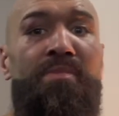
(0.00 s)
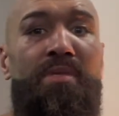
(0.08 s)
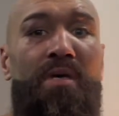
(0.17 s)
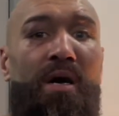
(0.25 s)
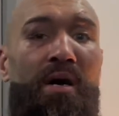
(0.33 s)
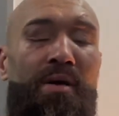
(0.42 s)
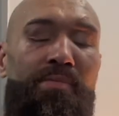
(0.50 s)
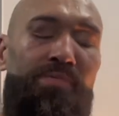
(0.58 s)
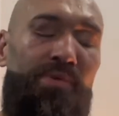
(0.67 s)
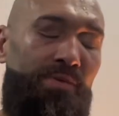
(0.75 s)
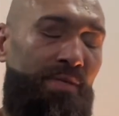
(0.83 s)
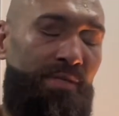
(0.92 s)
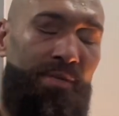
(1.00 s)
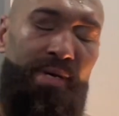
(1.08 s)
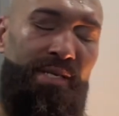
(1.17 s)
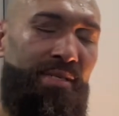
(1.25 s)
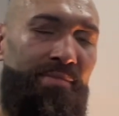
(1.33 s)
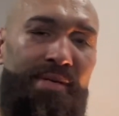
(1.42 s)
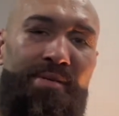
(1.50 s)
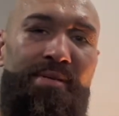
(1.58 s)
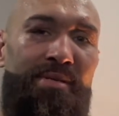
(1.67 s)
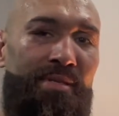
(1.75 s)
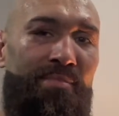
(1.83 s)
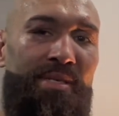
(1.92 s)
Oh, it's amazing, man.
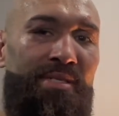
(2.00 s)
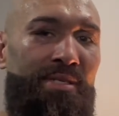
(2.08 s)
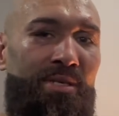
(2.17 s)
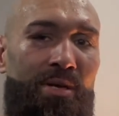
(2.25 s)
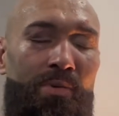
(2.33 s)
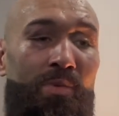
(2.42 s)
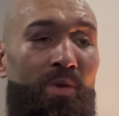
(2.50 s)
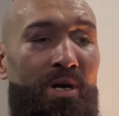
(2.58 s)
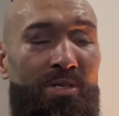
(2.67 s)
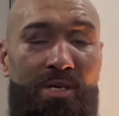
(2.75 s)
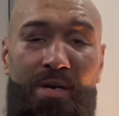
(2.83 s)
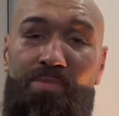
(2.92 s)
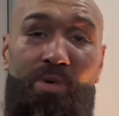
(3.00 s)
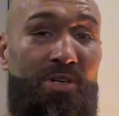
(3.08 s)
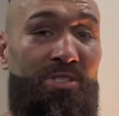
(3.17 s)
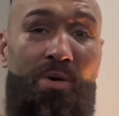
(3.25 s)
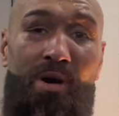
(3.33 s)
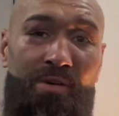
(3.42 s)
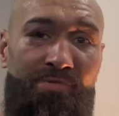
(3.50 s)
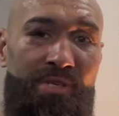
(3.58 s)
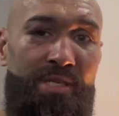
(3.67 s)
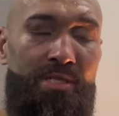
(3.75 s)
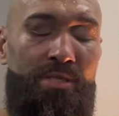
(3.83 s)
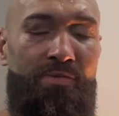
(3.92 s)
It's amazing. You know, I've worked so hard for
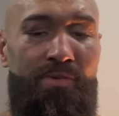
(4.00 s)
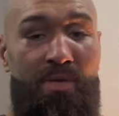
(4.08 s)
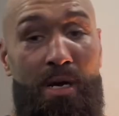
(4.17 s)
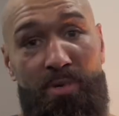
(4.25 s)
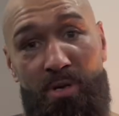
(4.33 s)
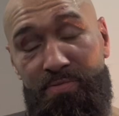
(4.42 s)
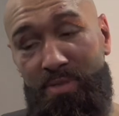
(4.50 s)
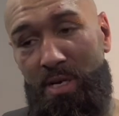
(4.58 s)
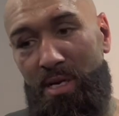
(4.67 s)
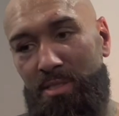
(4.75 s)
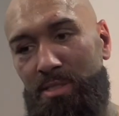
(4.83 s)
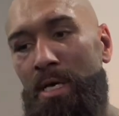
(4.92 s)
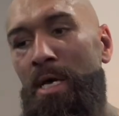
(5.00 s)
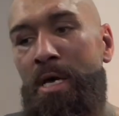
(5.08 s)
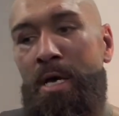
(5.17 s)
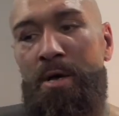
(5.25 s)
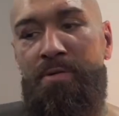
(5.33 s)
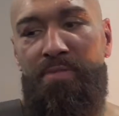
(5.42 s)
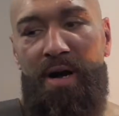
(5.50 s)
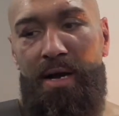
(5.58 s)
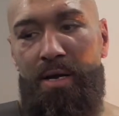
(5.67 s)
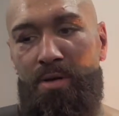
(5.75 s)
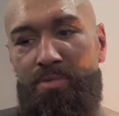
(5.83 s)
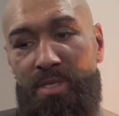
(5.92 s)
this. I'm coming off the last fight,
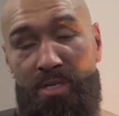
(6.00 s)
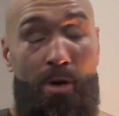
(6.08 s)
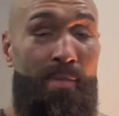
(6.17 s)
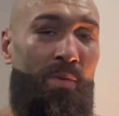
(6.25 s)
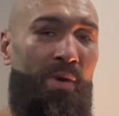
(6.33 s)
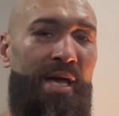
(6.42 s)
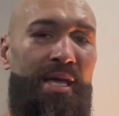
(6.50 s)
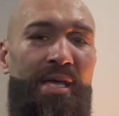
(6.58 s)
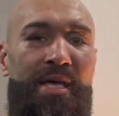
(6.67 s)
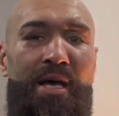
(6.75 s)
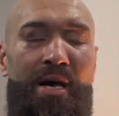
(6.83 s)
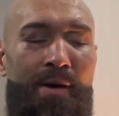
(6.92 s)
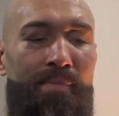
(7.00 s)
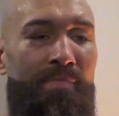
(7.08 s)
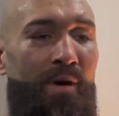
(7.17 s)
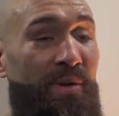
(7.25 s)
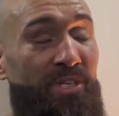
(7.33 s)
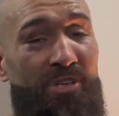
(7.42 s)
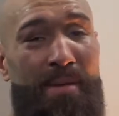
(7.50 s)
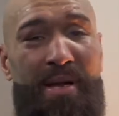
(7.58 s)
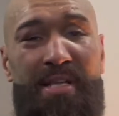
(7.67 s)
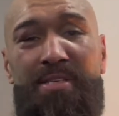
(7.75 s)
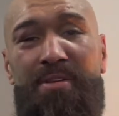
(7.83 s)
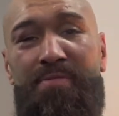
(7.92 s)
didn't go my way. I went straight back
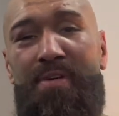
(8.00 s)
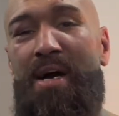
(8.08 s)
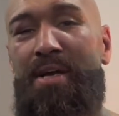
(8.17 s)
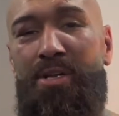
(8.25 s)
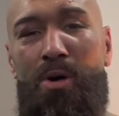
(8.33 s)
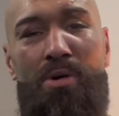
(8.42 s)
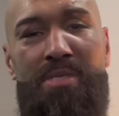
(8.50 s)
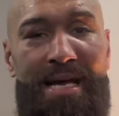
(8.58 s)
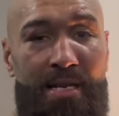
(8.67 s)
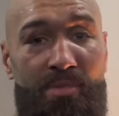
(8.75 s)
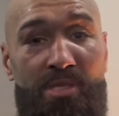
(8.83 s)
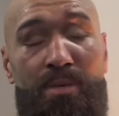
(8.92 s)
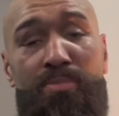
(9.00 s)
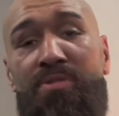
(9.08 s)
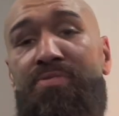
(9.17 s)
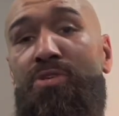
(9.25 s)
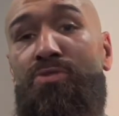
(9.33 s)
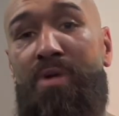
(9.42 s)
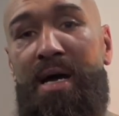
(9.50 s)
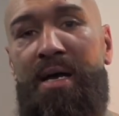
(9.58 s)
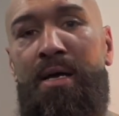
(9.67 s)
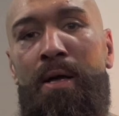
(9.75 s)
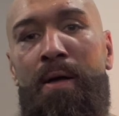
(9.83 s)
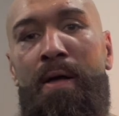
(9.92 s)
into the fight. You know, I was adamant to put things right.
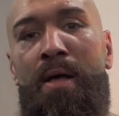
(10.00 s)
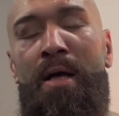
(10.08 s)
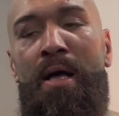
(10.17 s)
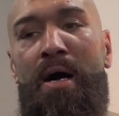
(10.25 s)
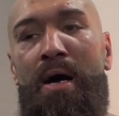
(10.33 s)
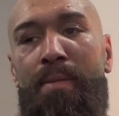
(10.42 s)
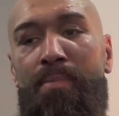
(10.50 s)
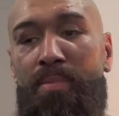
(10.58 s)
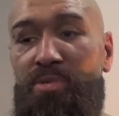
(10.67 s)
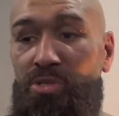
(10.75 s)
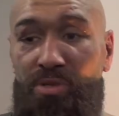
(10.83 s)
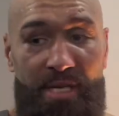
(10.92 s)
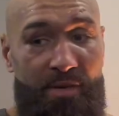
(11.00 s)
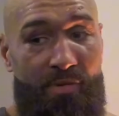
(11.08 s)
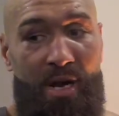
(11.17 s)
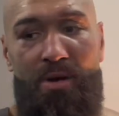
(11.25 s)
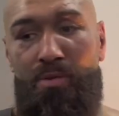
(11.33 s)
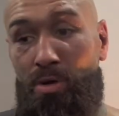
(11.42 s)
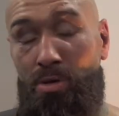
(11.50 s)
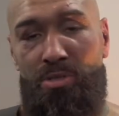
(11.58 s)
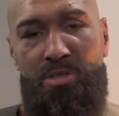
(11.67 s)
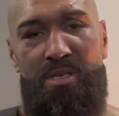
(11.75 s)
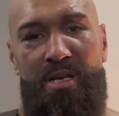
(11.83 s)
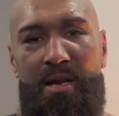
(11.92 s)
Opportunity
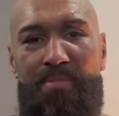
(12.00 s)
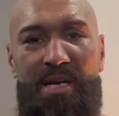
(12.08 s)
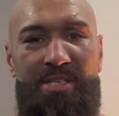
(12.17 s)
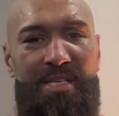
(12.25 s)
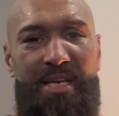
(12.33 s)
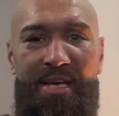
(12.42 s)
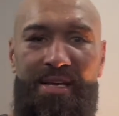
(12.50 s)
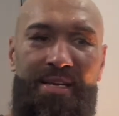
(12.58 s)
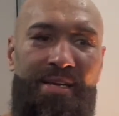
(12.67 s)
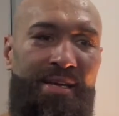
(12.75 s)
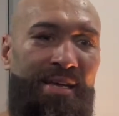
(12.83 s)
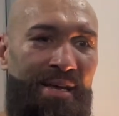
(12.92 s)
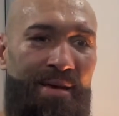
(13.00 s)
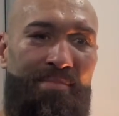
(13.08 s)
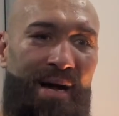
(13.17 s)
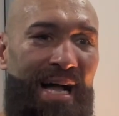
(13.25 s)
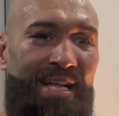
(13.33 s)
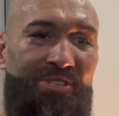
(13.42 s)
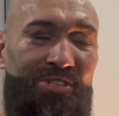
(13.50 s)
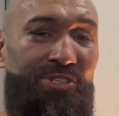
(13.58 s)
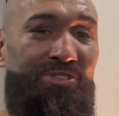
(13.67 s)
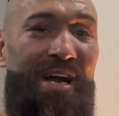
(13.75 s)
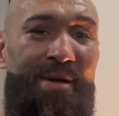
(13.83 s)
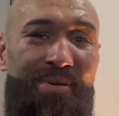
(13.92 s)
arose. I managed to get my hands on the
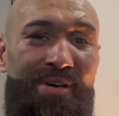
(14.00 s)
strap.